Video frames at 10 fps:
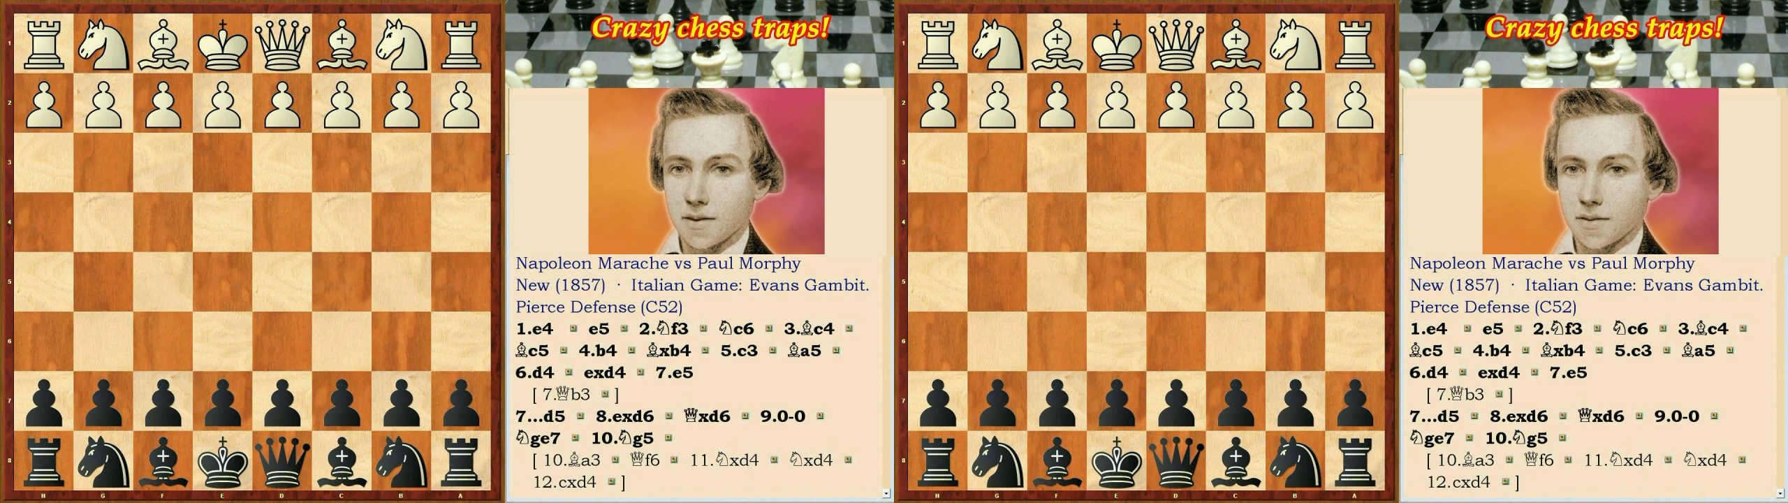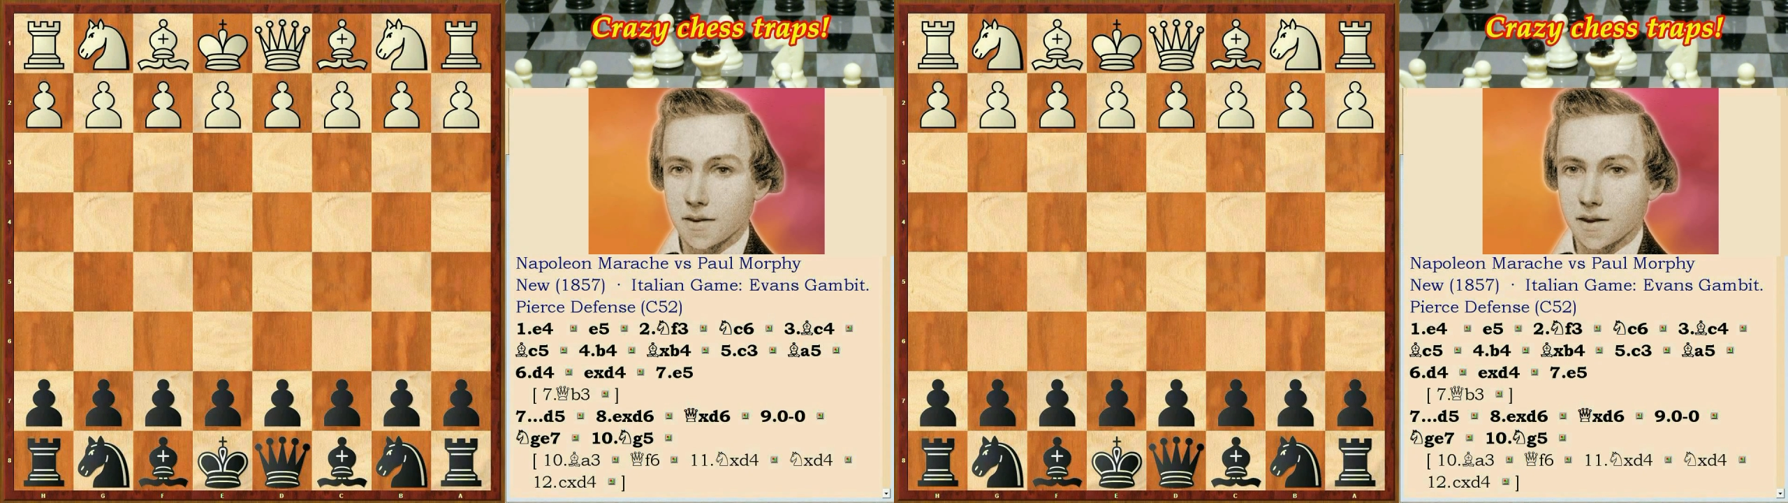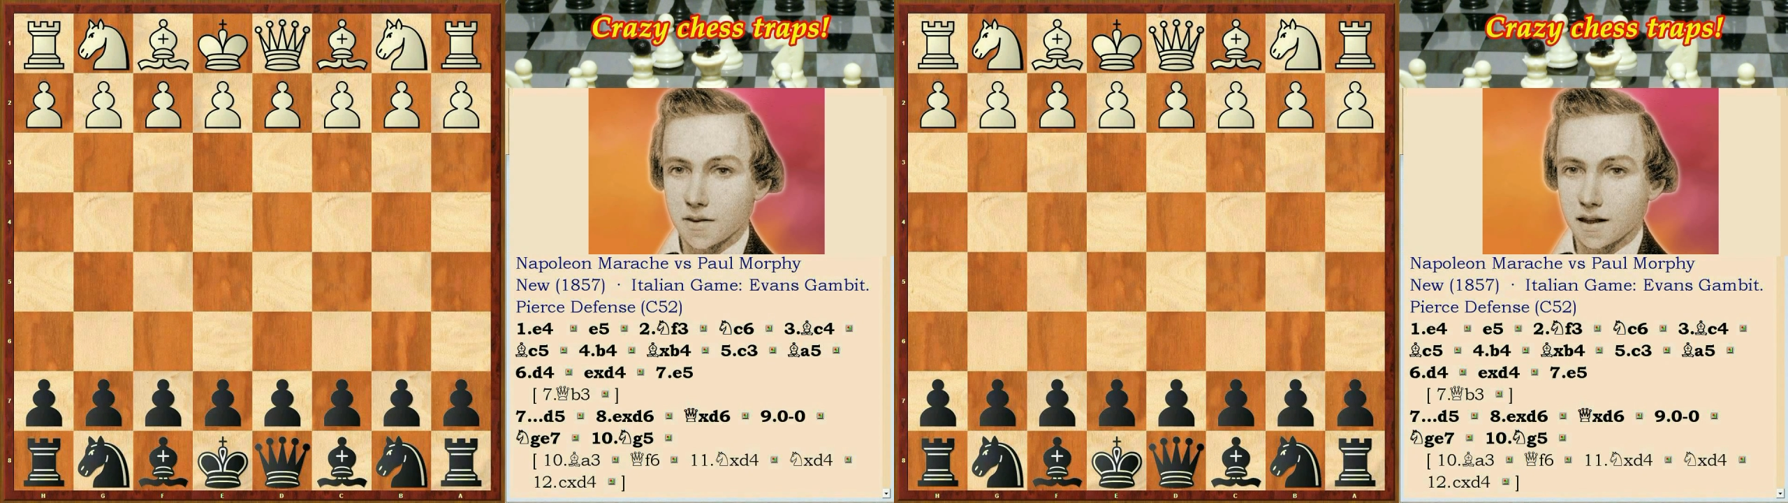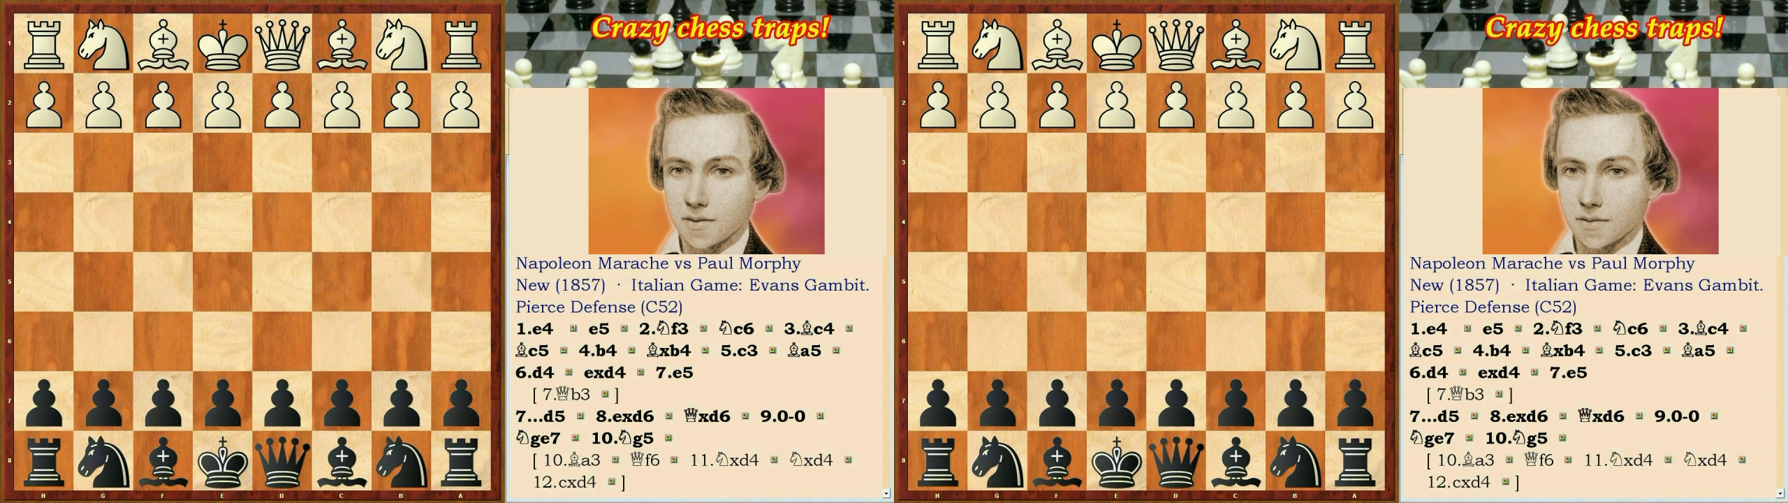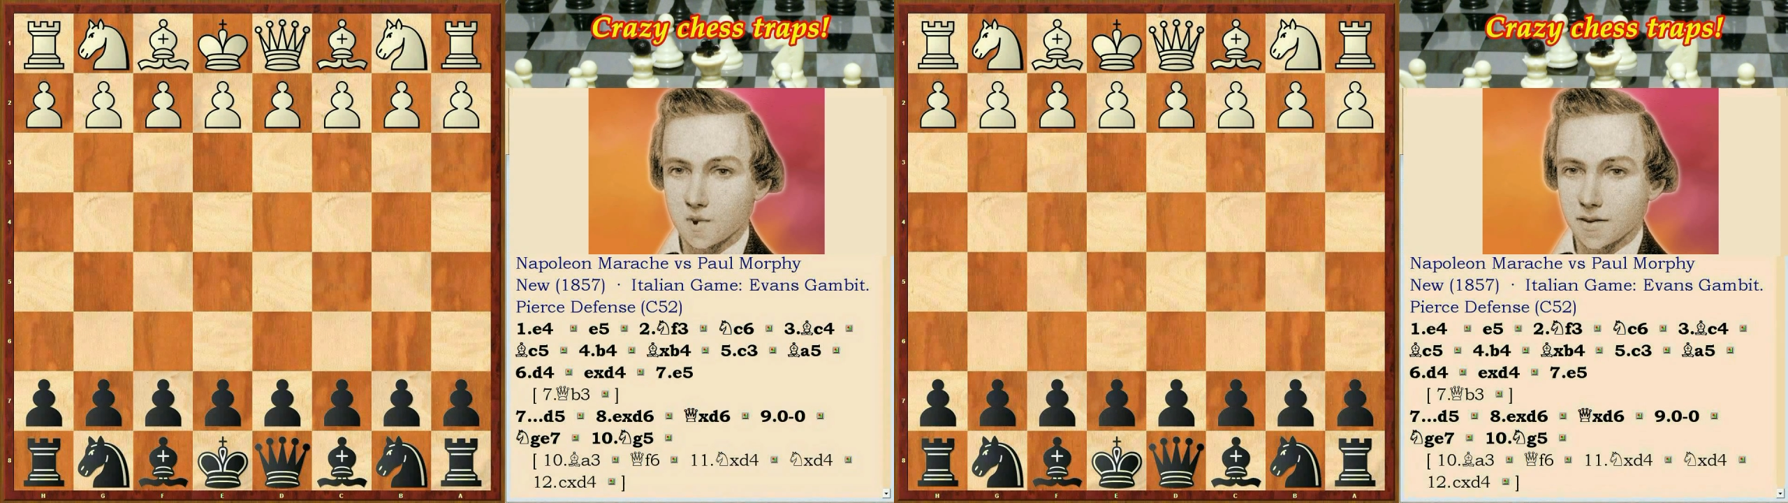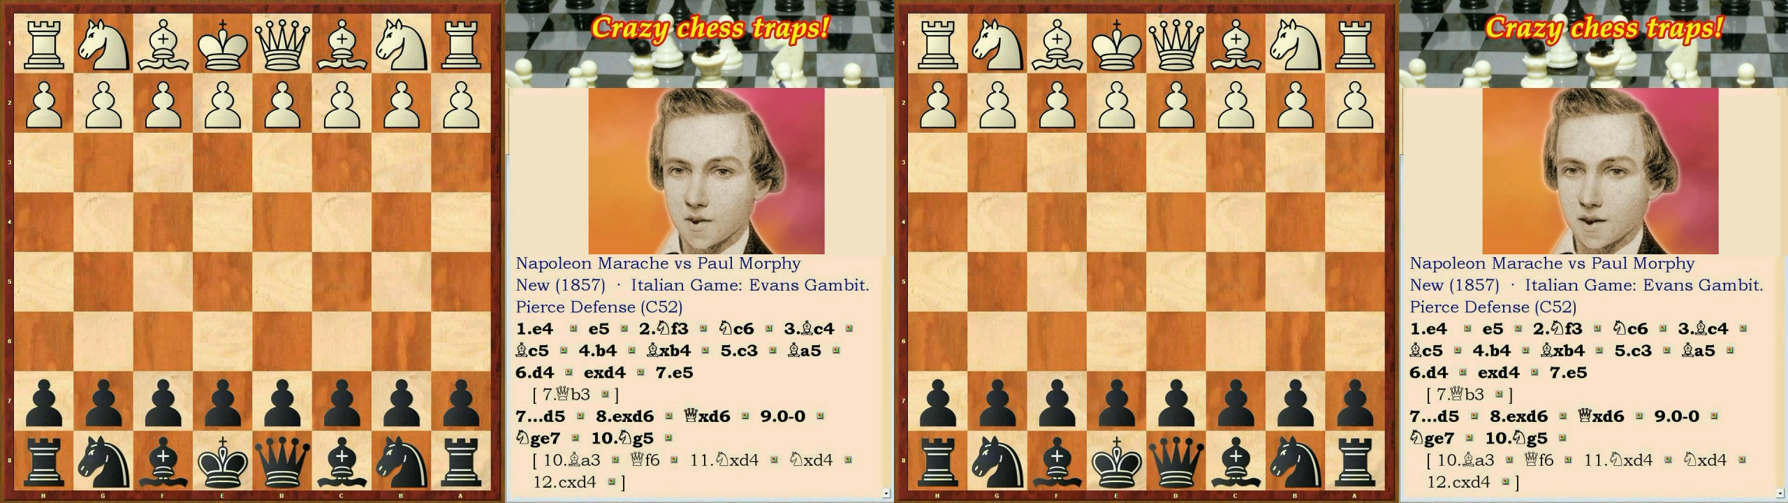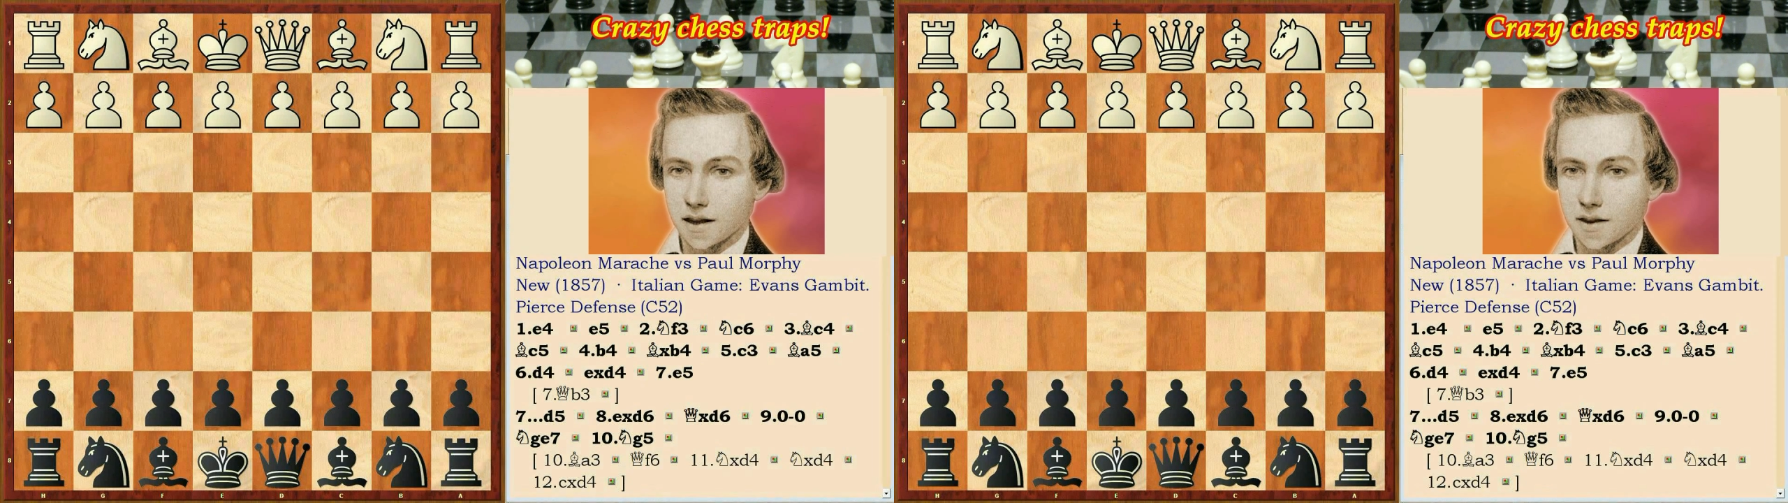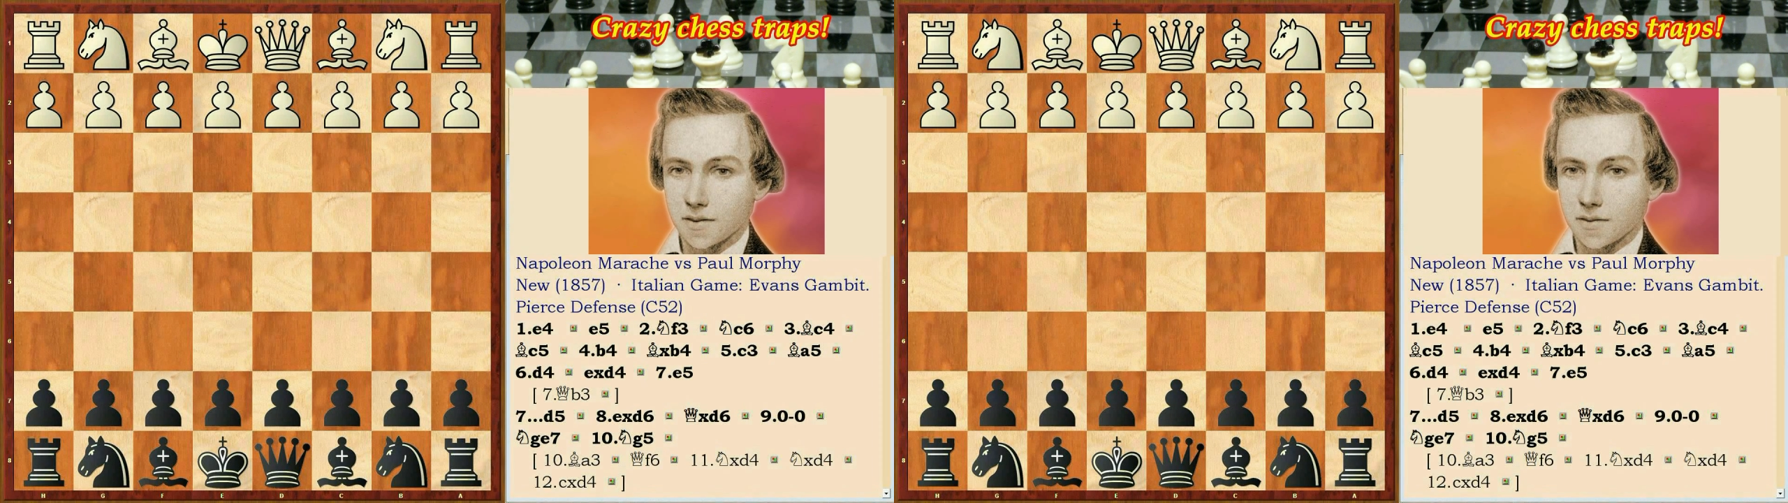
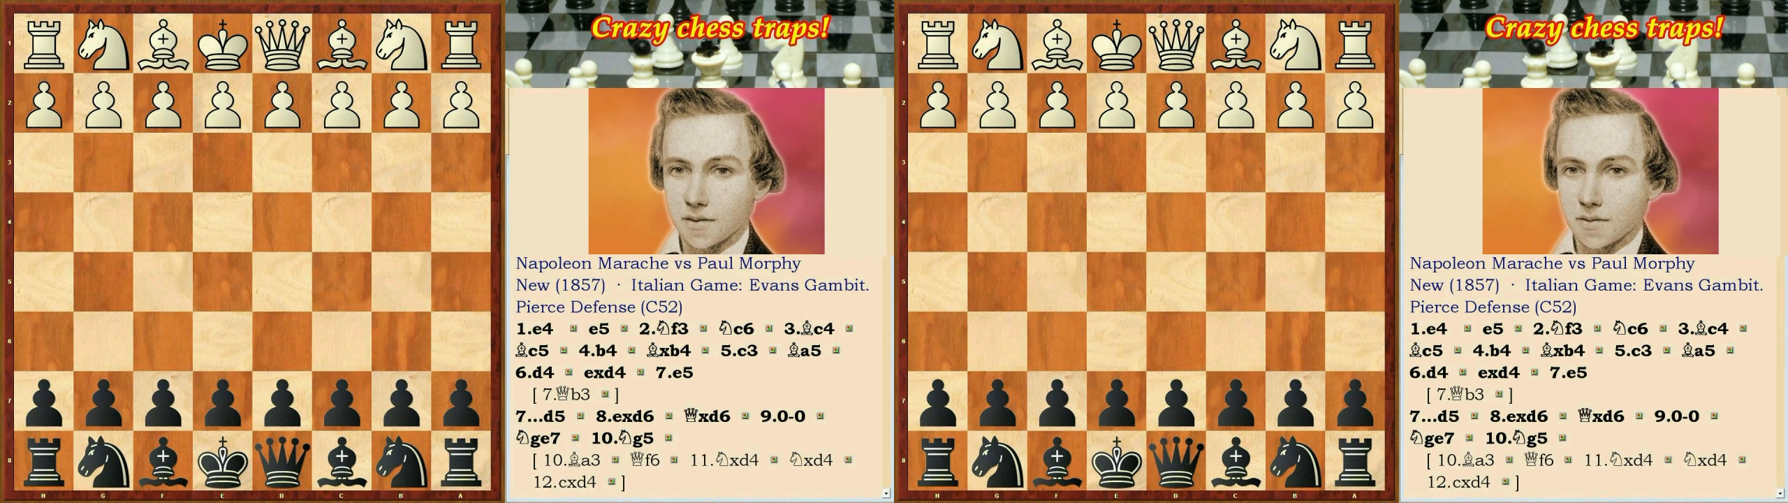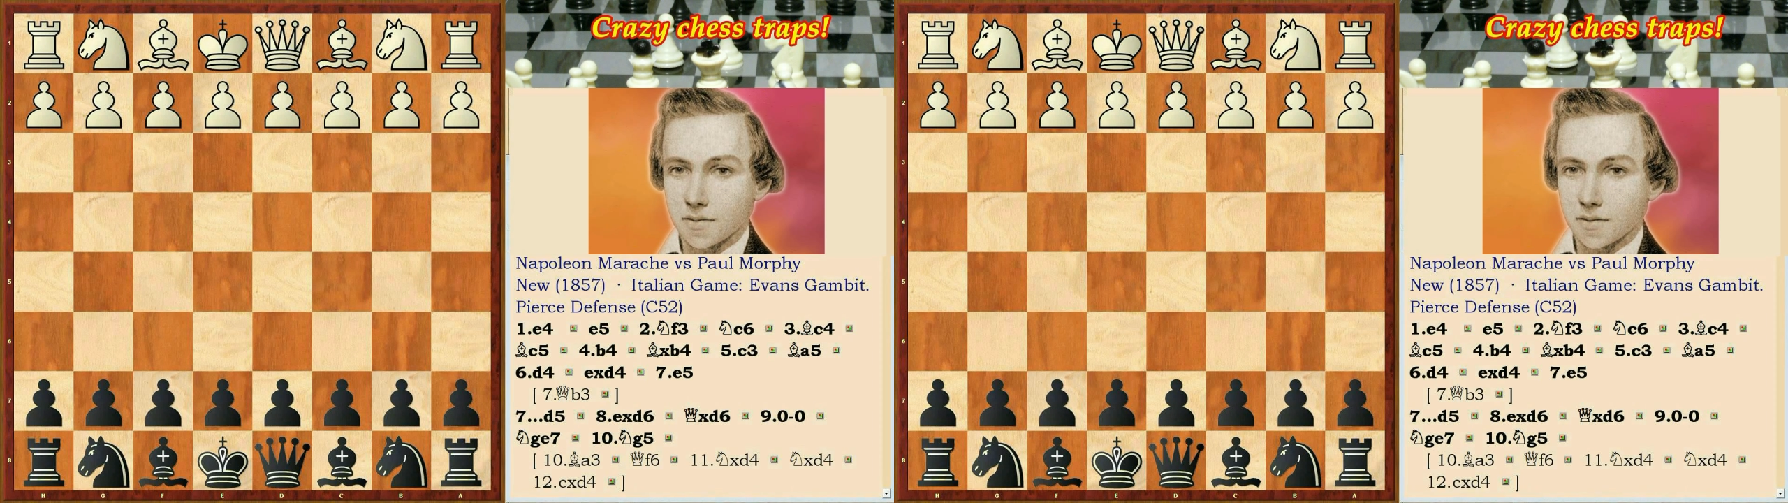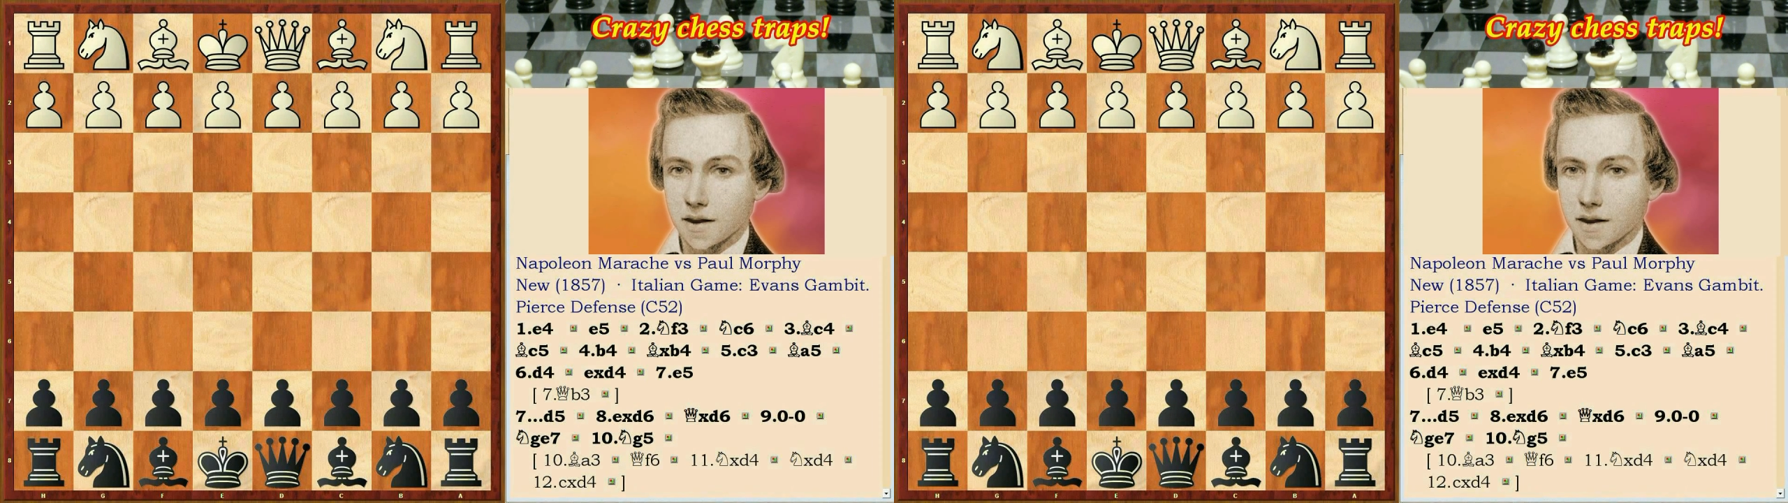1857